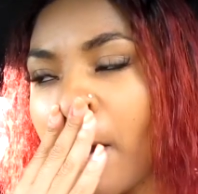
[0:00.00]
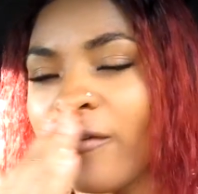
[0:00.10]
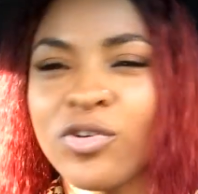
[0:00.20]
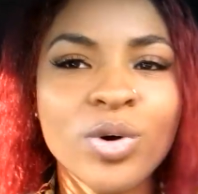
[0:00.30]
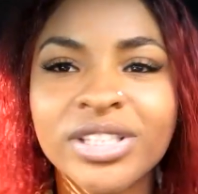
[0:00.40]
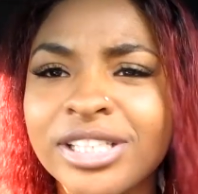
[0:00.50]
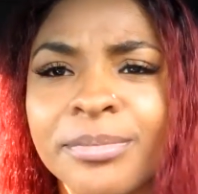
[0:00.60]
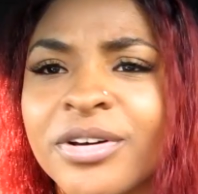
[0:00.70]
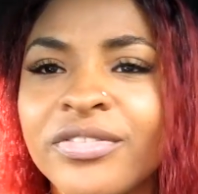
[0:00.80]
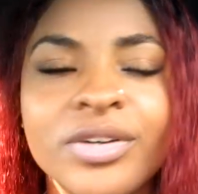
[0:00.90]
of course
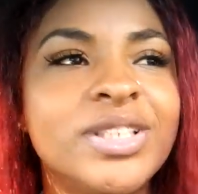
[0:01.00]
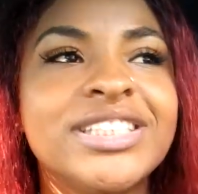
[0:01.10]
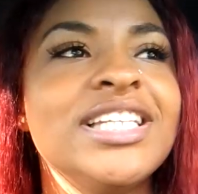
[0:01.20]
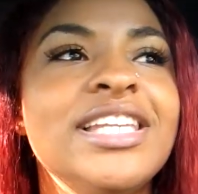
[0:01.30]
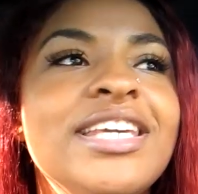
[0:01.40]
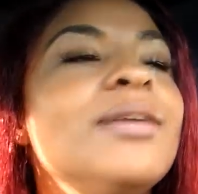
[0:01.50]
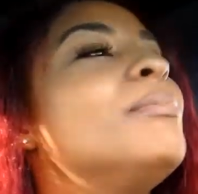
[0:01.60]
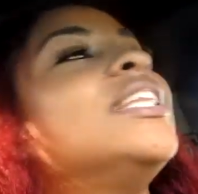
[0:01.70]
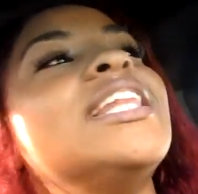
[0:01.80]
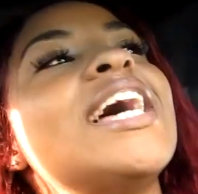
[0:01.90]
some of it was deleted,
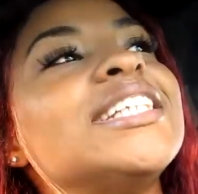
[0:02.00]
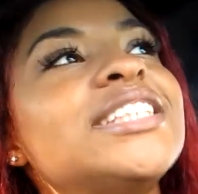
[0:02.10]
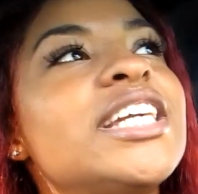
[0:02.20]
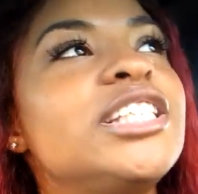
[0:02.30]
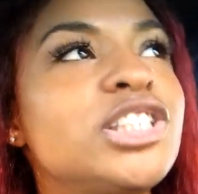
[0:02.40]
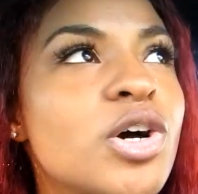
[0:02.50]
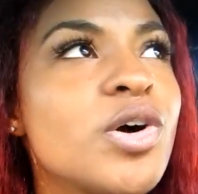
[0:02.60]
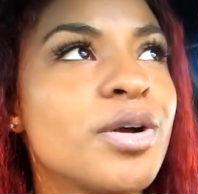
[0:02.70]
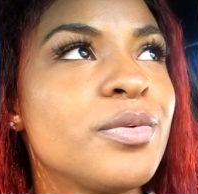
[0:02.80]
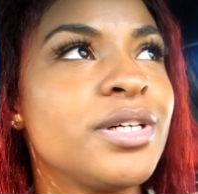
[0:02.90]
but the last thing he
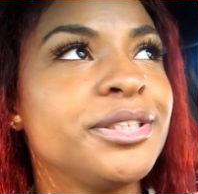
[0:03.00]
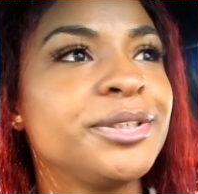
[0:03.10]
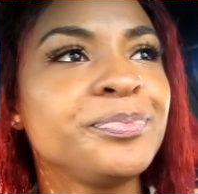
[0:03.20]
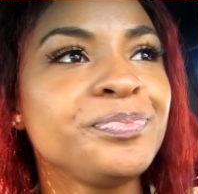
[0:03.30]
told her was,